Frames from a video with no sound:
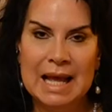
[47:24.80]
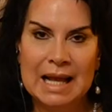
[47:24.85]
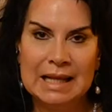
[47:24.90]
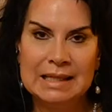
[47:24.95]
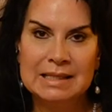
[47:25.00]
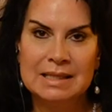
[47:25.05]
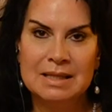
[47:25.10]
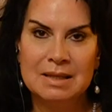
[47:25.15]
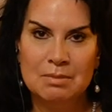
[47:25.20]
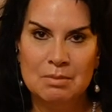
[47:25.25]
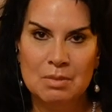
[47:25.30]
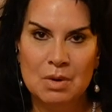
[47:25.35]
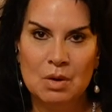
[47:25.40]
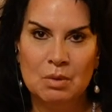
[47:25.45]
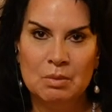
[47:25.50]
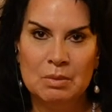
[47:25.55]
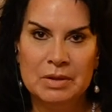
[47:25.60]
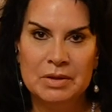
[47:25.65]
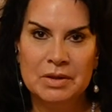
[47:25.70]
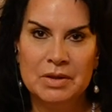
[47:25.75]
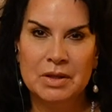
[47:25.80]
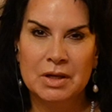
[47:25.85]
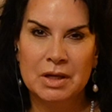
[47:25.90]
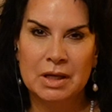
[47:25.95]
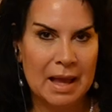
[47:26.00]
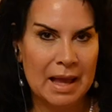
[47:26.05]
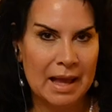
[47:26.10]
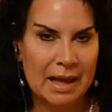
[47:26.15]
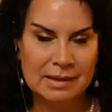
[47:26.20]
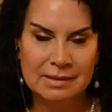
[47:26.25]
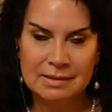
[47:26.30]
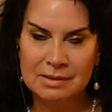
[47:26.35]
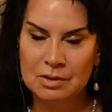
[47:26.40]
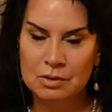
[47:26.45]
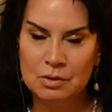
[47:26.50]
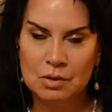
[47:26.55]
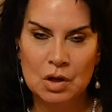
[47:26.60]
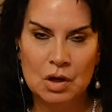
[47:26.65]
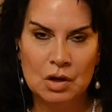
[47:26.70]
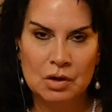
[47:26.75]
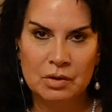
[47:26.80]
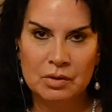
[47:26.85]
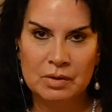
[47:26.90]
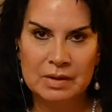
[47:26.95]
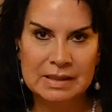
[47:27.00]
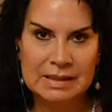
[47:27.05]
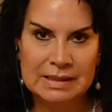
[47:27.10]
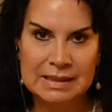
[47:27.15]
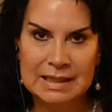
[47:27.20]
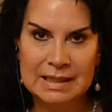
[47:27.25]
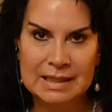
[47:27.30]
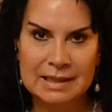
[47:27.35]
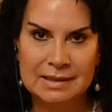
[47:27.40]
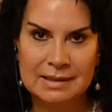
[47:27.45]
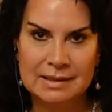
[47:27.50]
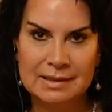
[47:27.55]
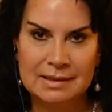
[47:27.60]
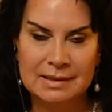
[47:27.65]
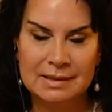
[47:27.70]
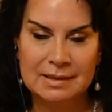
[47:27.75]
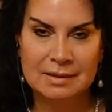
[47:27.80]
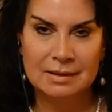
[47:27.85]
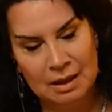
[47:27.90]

that's the moment the past no longer exists.